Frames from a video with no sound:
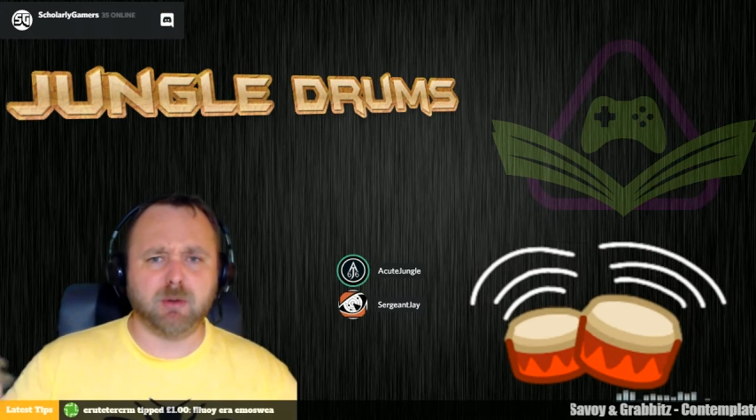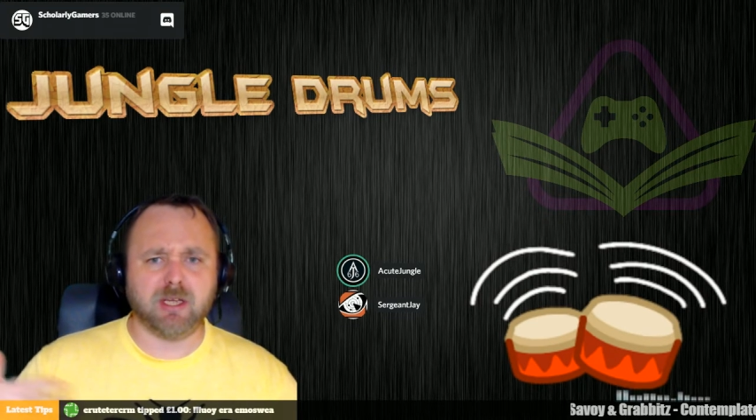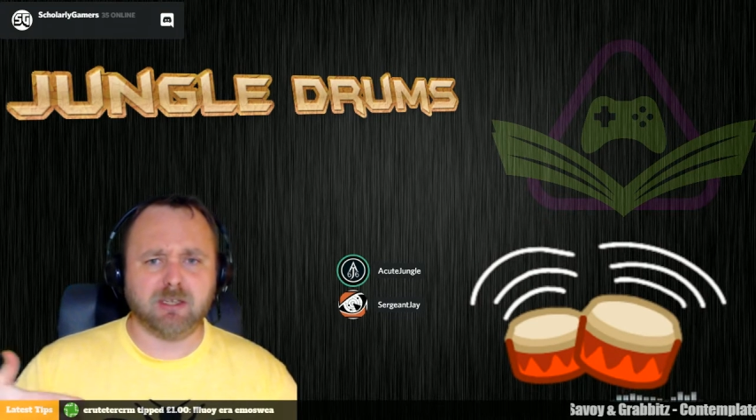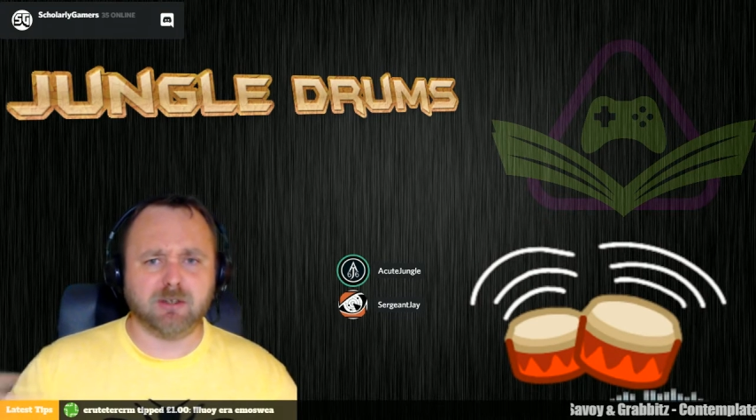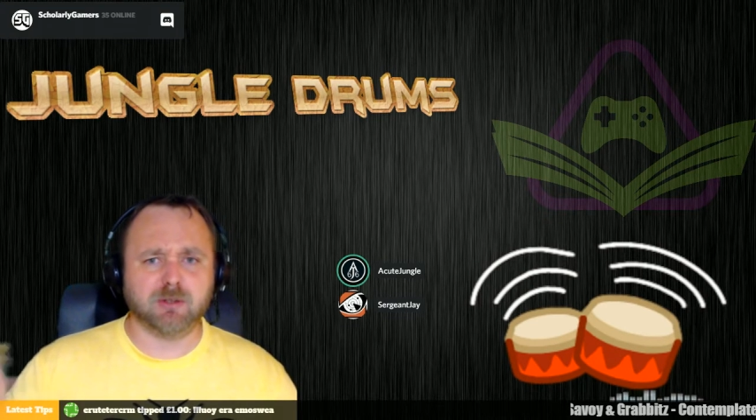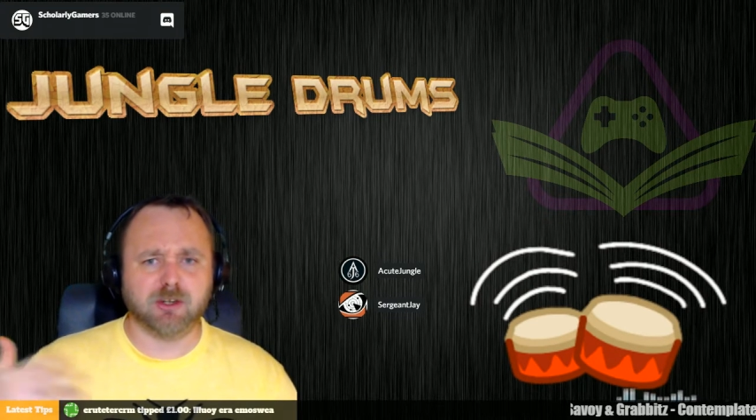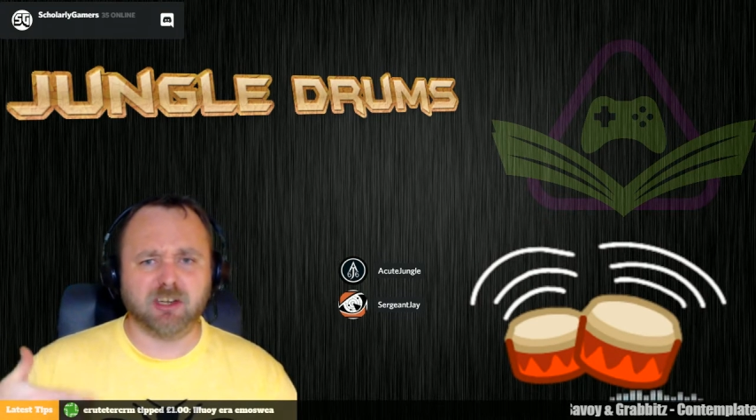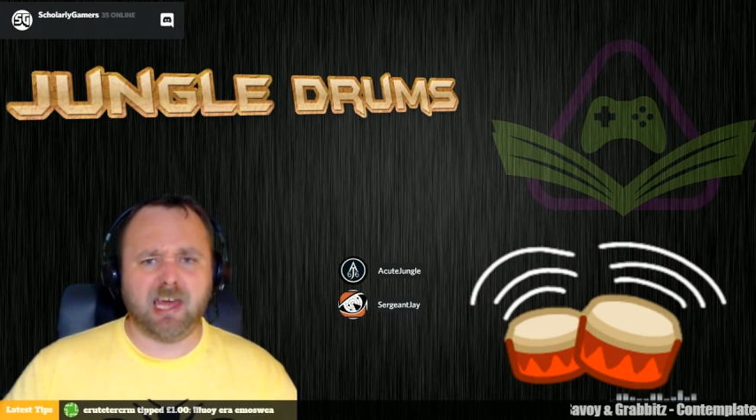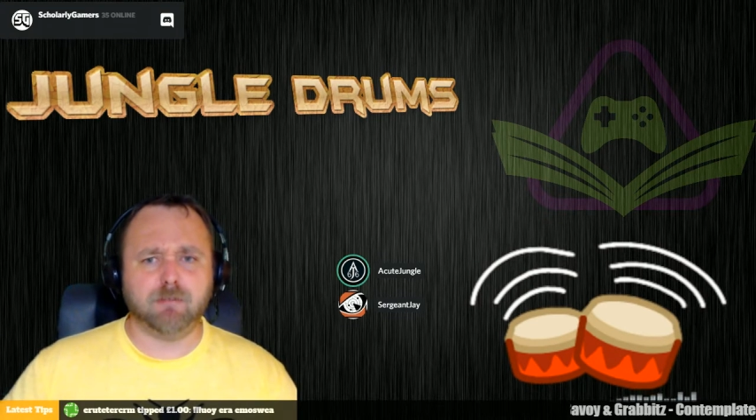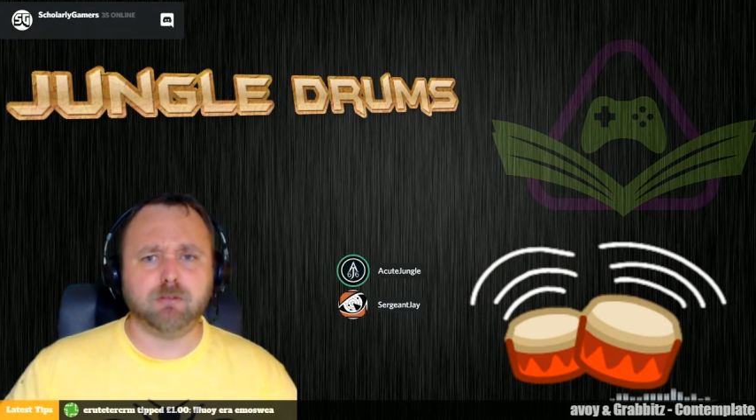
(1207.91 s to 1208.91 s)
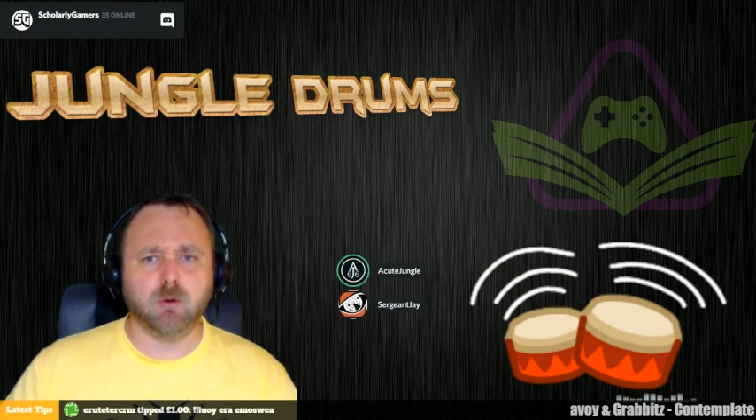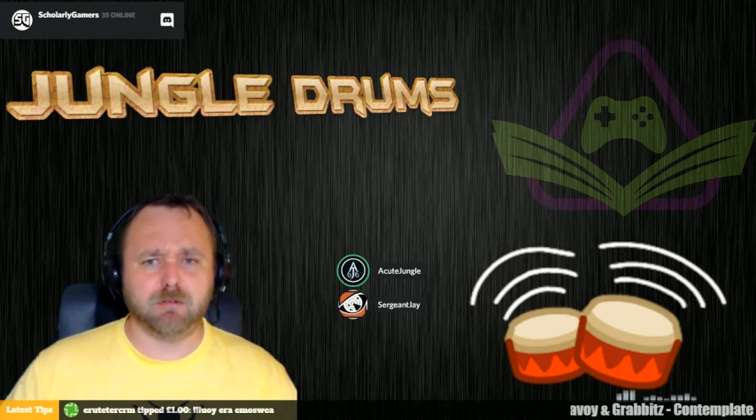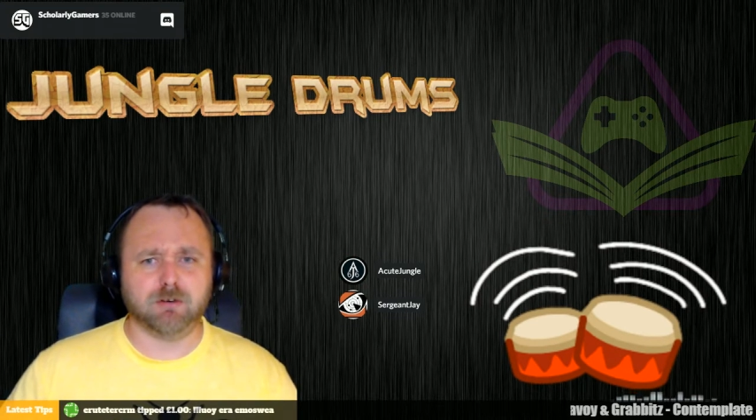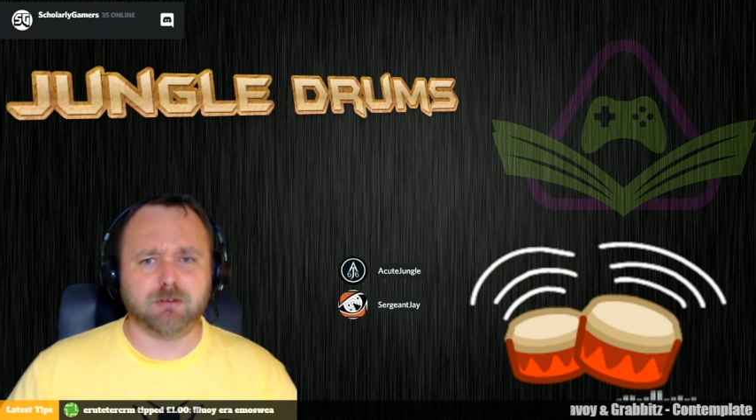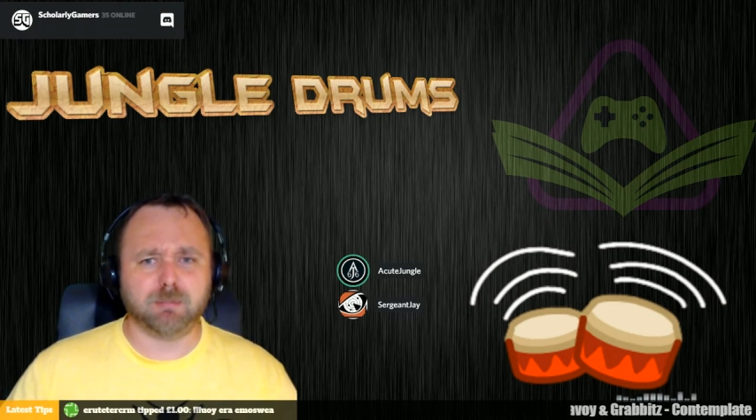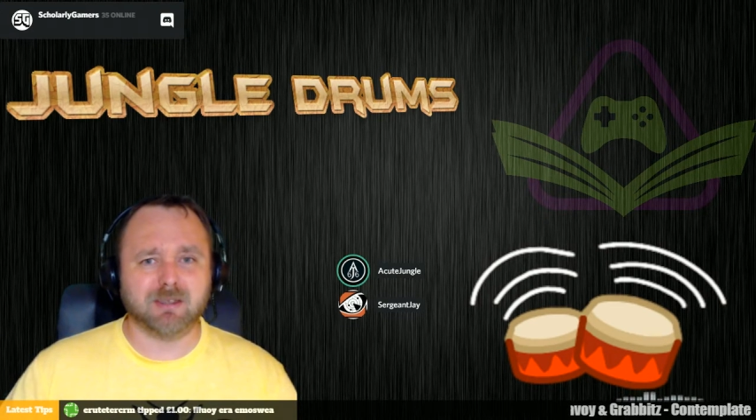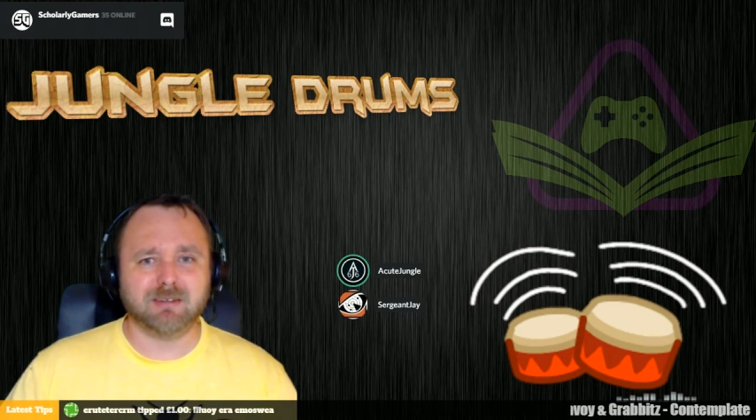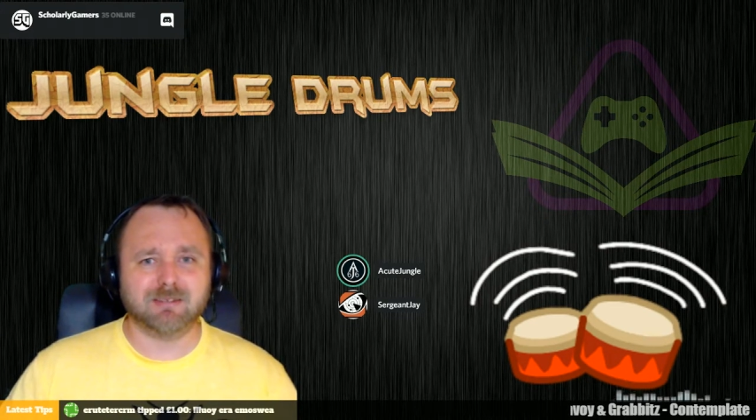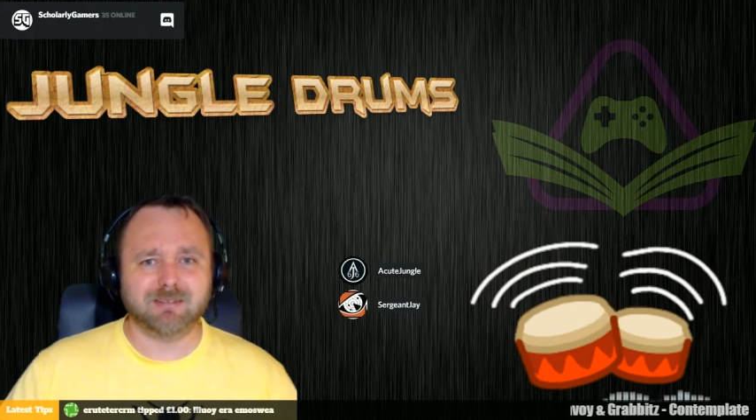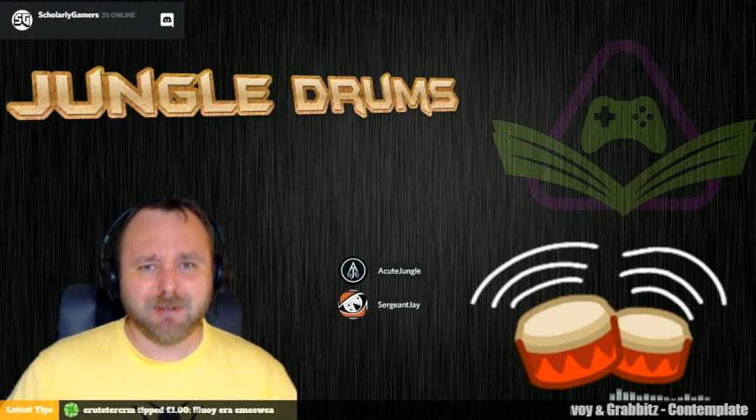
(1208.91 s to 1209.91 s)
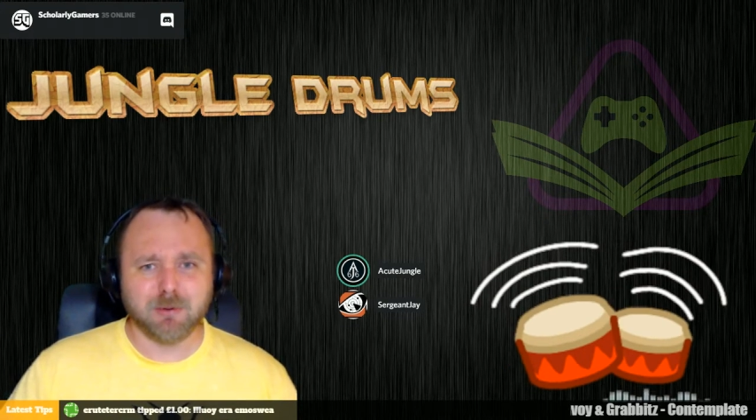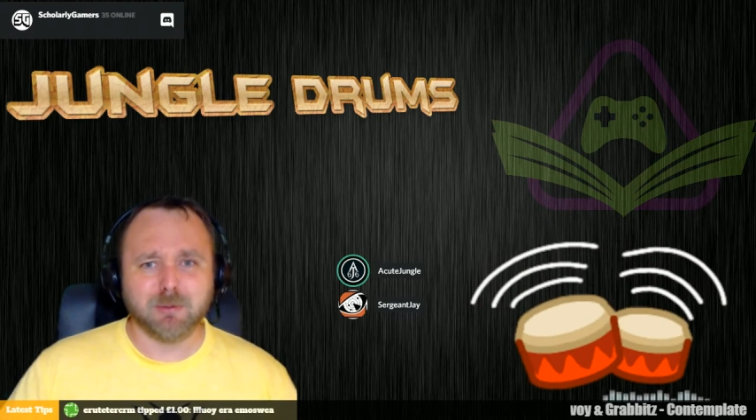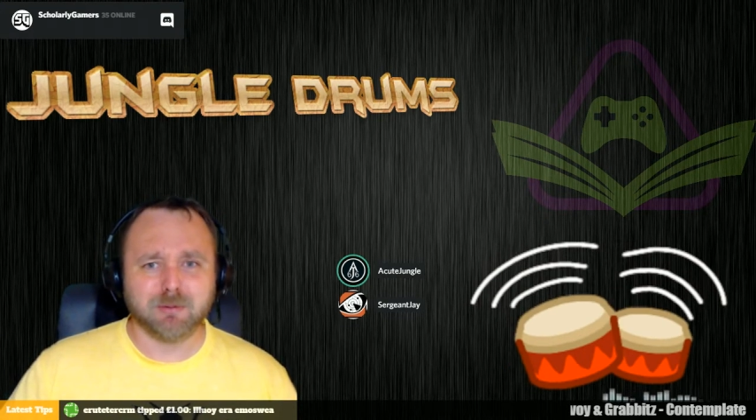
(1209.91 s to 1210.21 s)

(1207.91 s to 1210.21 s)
your leftovers, but no,